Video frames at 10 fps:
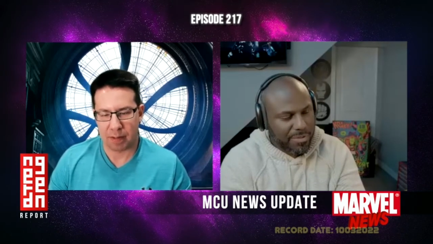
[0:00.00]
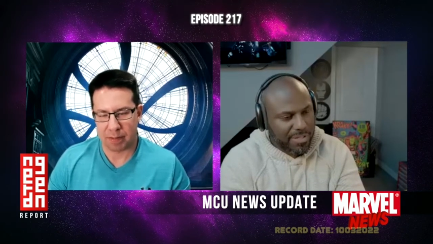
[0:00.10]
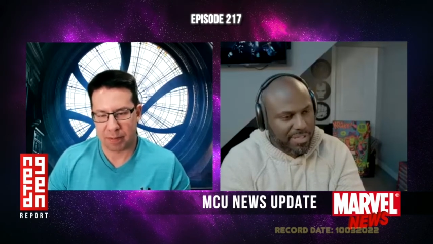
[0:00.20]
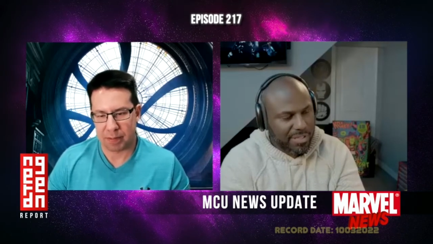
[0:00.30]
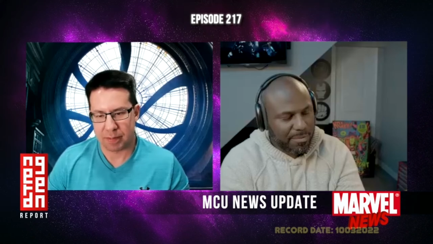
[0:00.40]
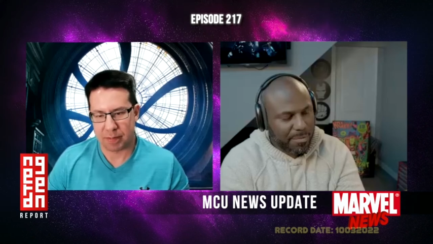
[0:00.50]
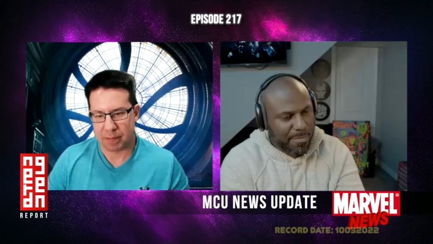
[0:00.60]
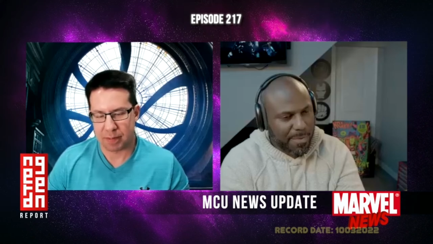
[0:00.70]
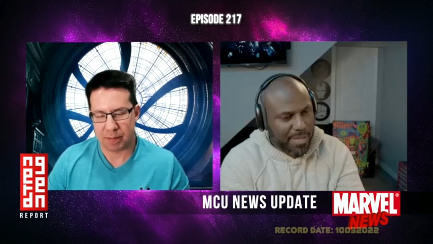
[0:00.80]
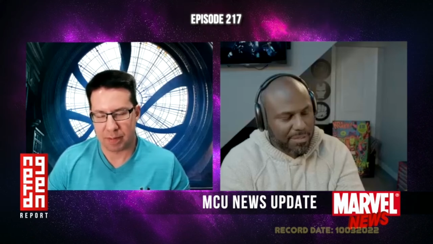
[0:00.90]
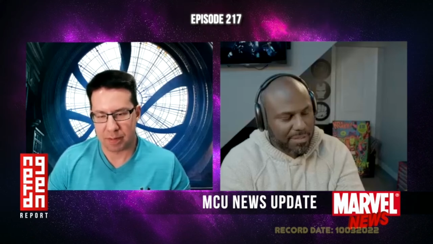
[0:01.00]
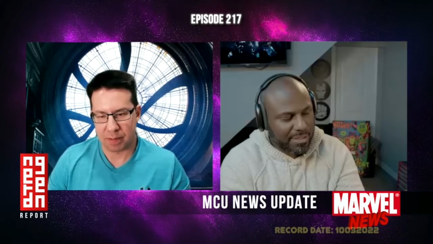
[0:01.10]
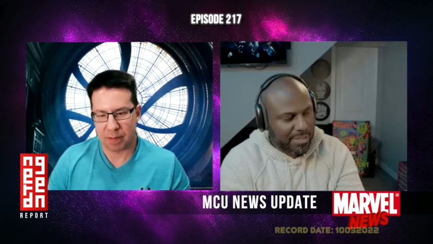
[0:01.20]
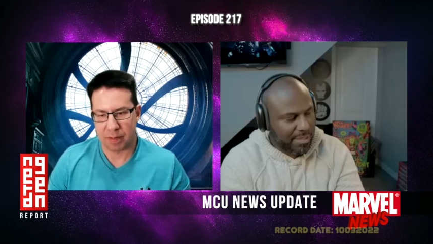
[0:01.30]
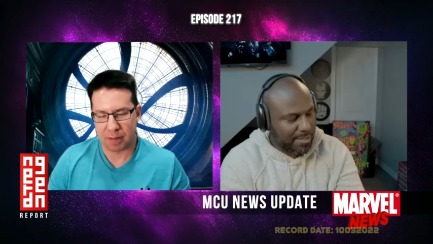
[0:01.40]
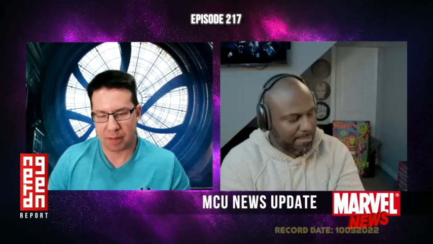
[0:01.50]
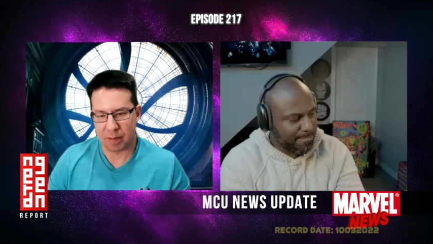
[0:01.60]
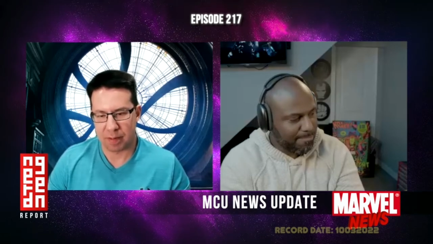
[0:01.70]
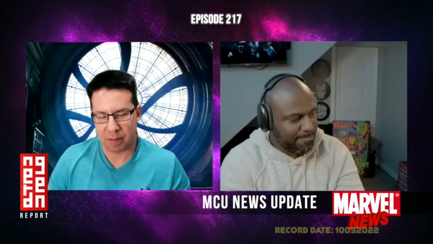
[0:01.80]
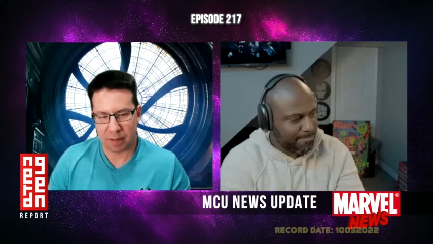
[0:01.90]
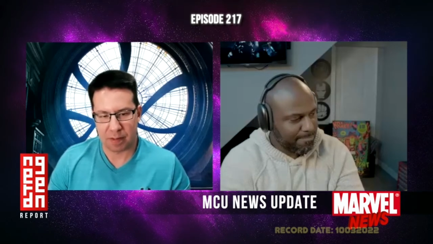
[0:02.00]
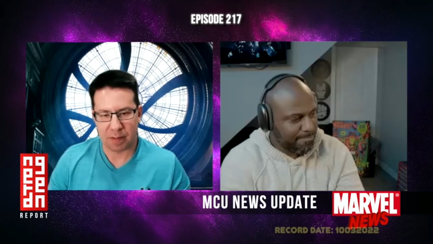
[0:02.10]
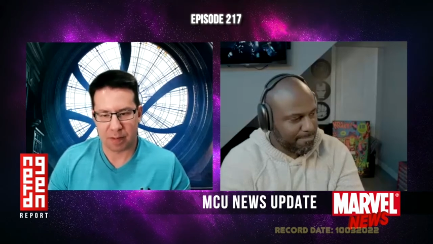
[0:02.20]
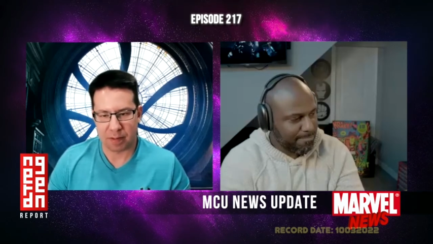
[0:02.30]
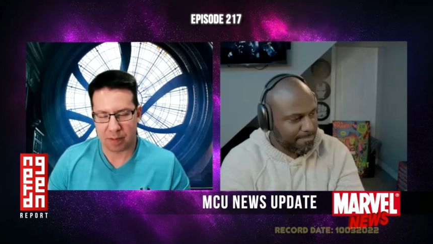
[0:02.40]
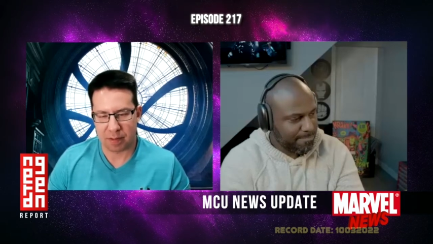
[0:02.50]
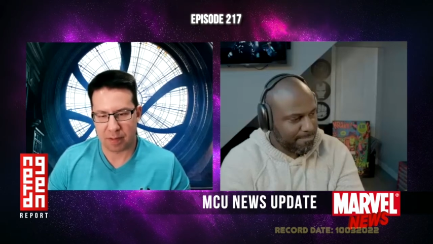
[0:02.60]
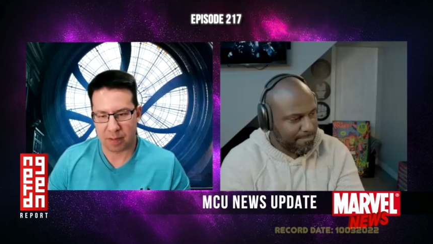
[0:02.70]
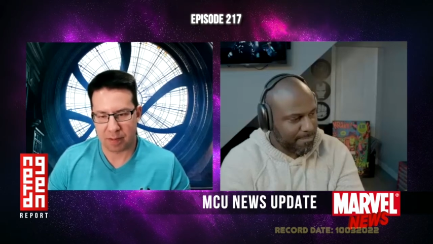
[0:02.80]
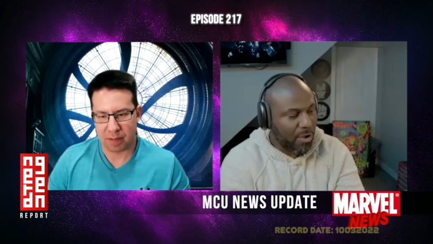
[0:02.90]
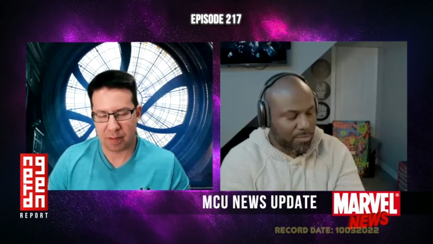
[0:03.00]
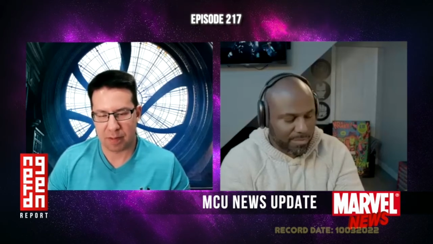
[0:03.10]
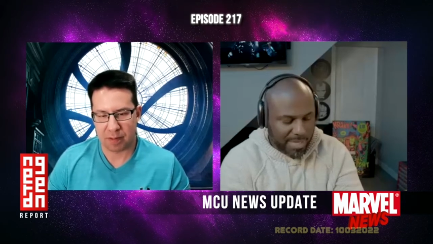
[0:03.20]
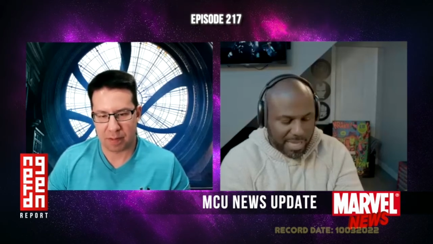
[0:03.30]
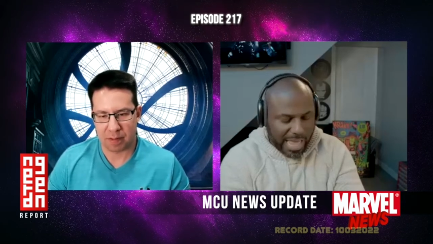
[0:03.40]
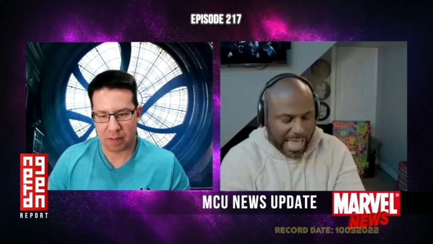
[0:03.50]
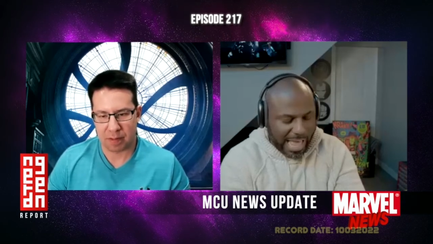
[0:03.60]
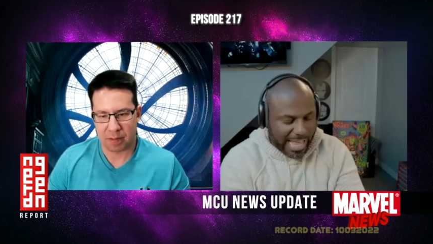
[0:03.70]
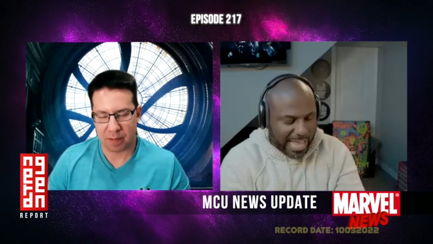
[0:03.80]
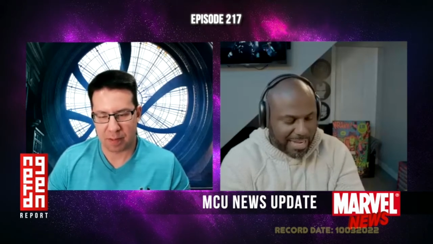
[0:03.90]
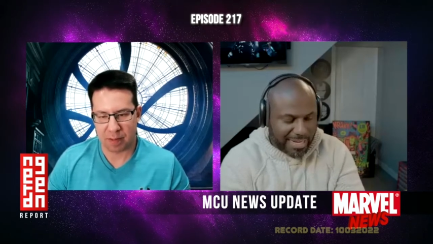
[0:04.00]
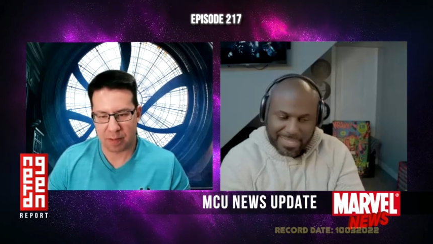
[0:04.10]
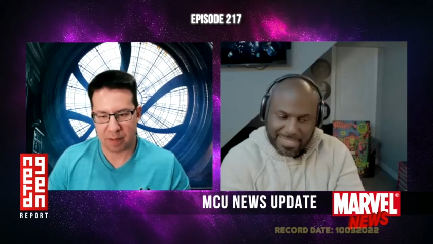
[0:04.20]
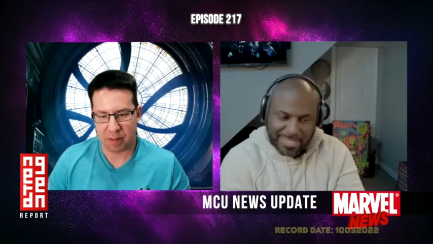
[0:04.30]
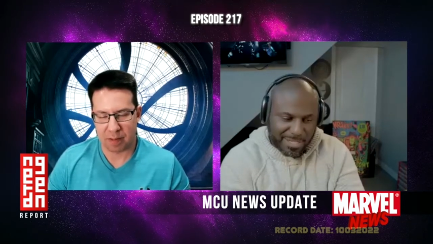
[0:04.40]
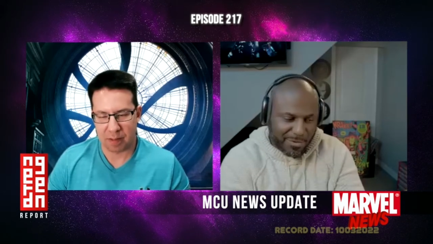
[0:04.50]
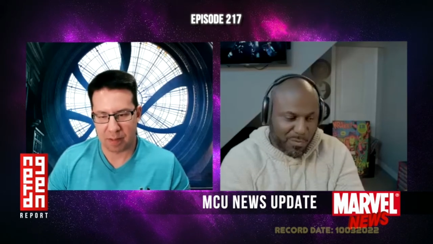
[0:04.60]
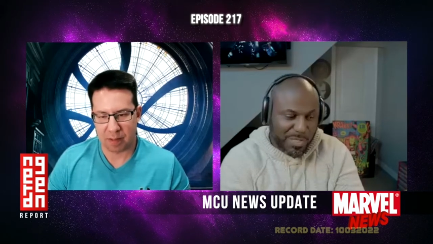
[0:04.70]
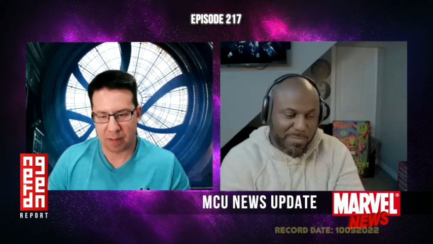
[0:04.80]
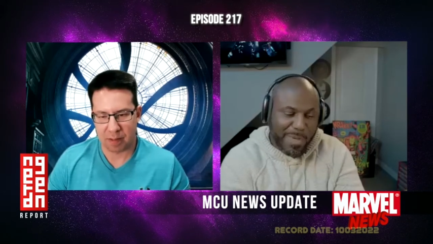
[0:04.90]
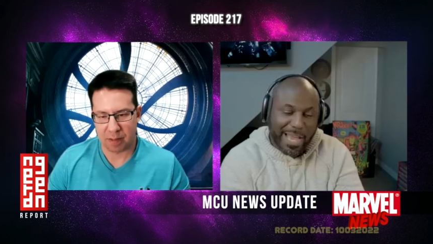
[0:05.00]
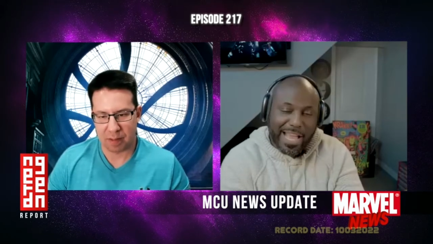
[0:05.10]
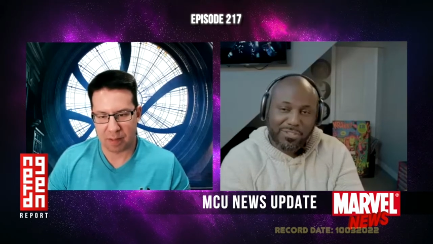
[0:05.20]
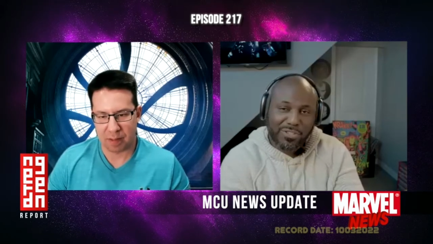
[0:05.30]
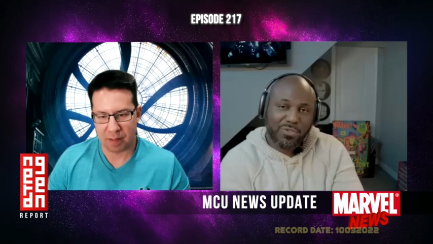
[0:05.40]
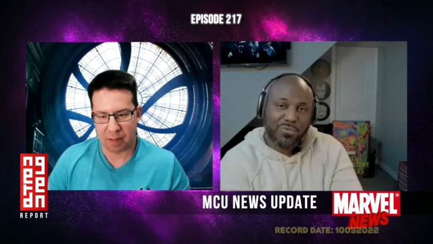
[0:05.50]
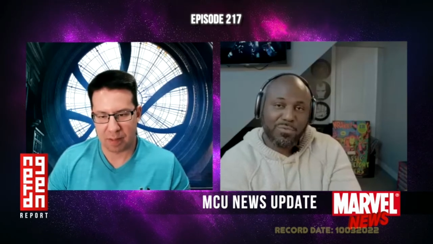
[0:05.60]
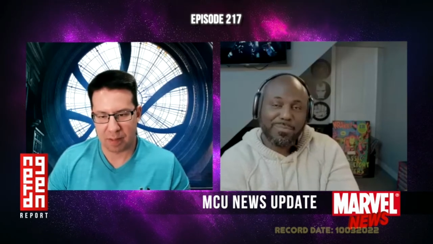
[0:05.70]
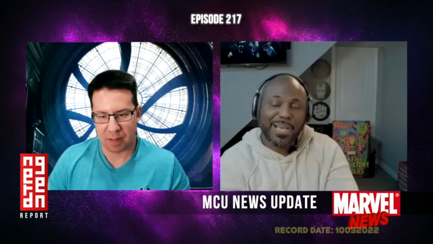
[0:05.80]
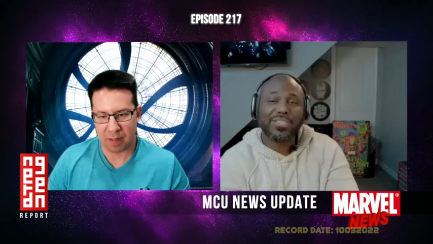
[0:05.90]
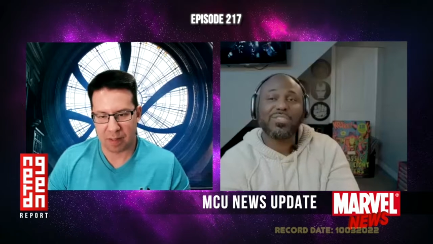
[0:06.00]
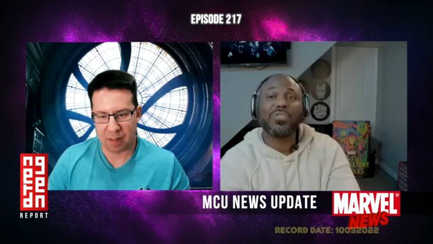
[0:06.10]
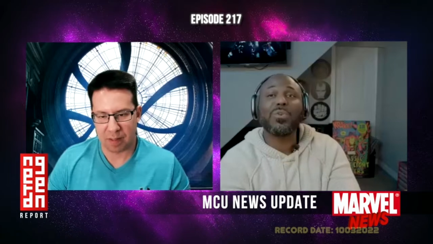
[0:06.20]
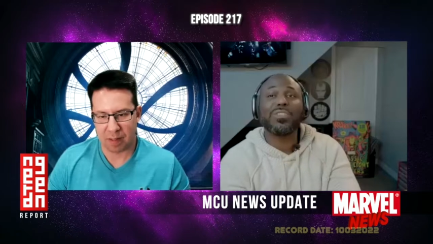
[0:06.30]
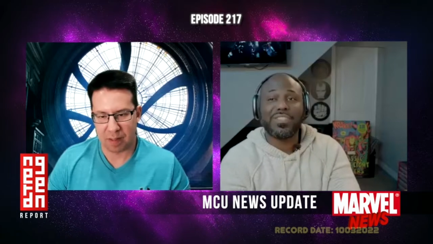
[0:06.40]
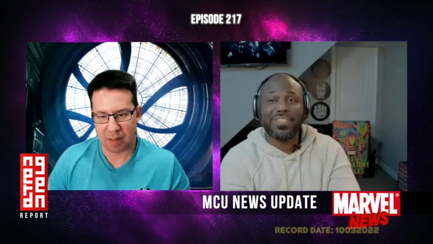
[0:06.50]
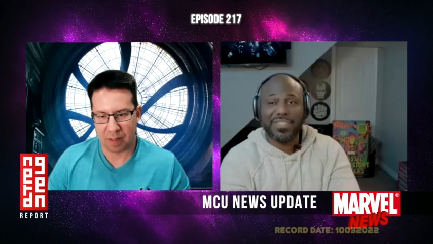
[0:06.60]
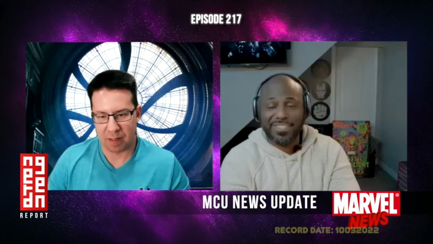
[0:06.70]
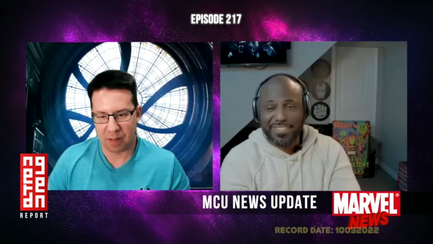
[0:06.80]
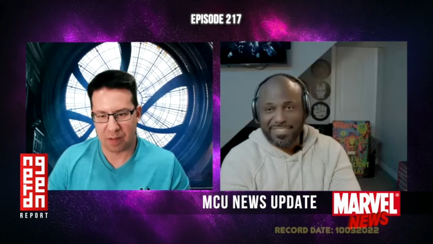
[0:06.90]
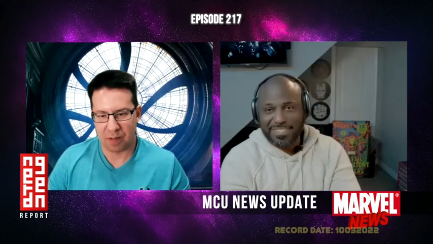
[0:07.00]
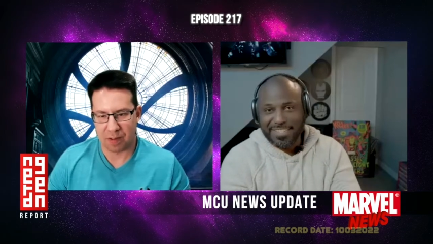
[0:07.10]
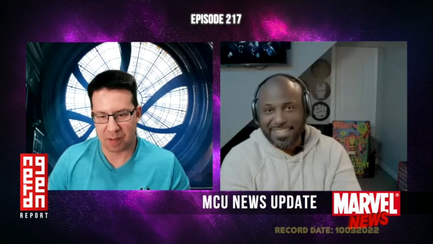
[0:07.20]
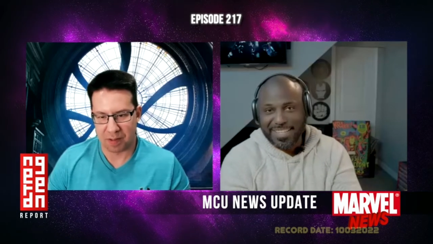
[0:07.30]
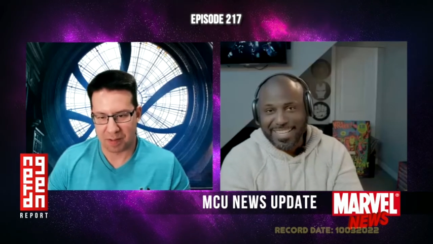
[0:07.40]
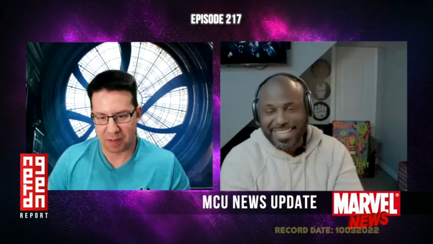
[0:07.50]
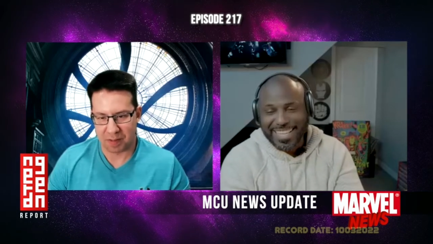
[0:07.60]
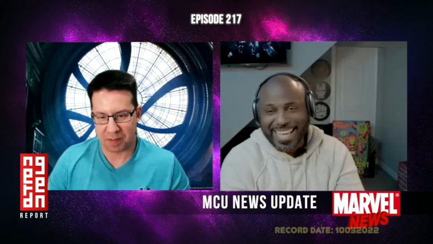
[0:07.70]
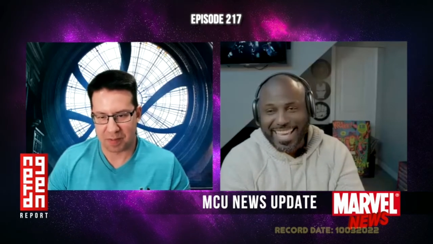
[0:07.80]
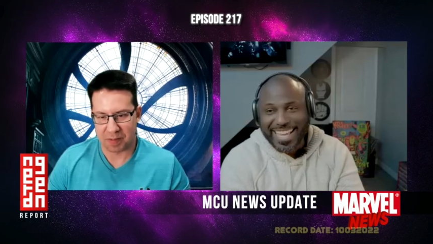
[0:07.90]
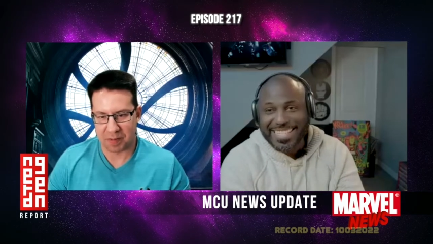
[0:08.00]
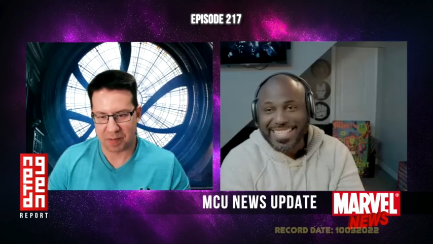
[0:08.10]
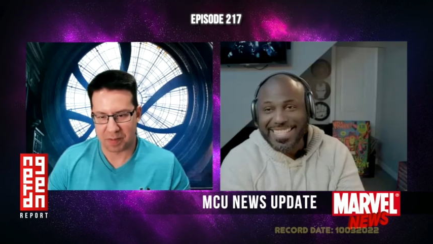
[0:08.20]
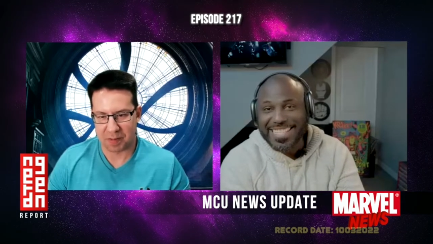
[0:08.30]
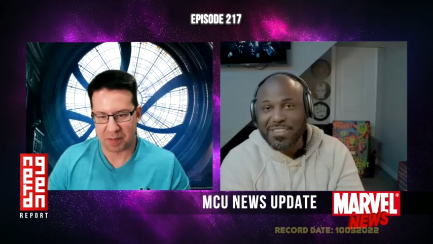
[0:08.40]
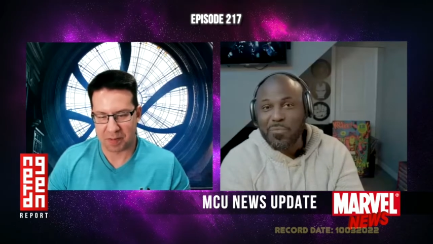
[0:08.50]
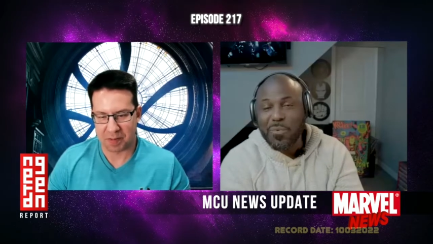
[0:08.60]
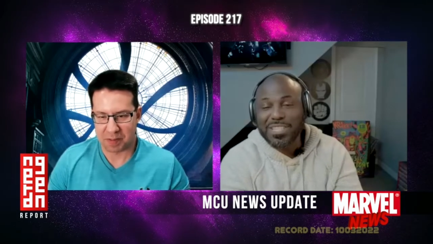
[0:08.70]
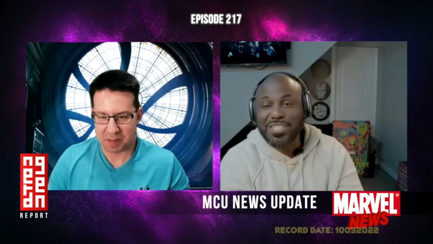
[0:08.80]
Speaker 1: I was going to say something about, um, oh, I got to reach back out to my sources and see